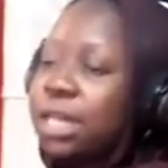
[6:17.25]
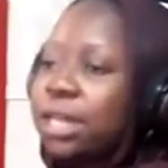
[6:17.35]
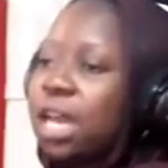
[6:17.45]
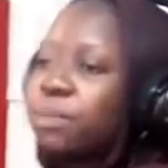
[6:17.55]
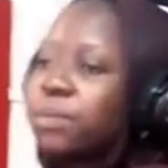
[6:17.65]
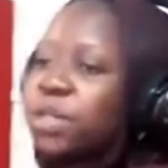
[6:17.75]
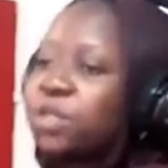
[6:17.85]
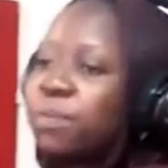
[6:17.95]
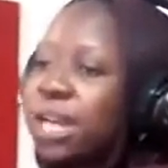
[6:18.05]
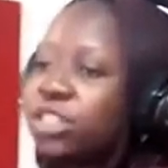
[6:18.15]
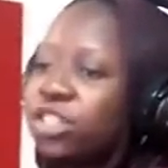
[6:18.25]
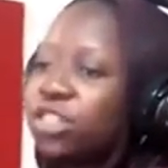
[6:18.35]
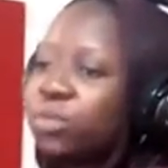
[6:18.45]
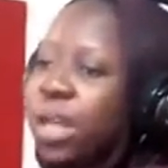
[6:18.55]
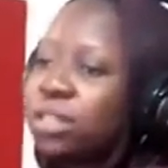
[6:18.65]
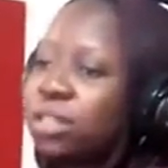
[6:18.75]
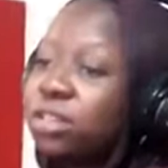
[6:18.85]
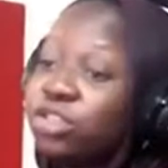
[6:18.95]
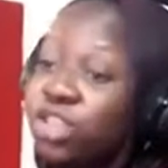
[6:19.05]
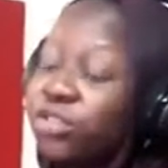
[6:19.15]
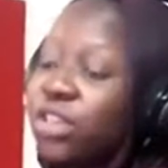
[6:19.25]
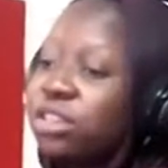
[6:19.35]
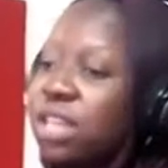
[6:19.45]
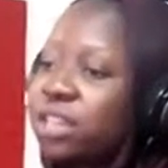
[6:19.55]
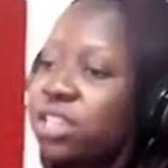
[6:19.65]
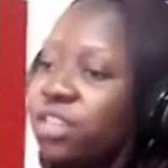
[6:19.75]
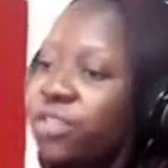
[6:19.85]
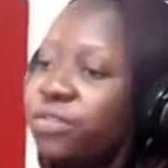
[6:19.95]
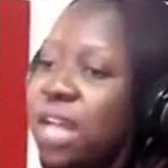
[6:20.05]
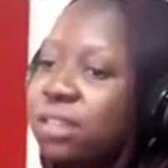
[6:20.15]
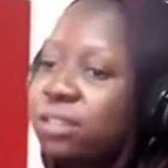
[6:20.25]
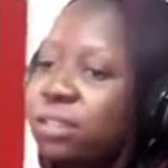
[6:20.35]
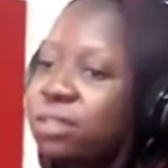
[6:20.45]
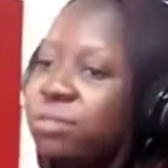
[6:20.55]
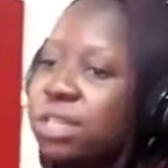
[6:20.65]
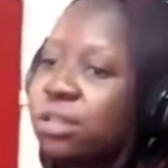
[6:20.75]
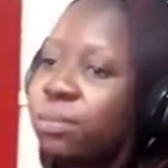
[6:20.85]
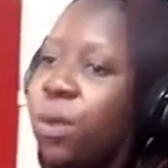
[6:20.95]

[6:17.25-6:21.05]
The company's managing director and chief executive of NASCON, Mr.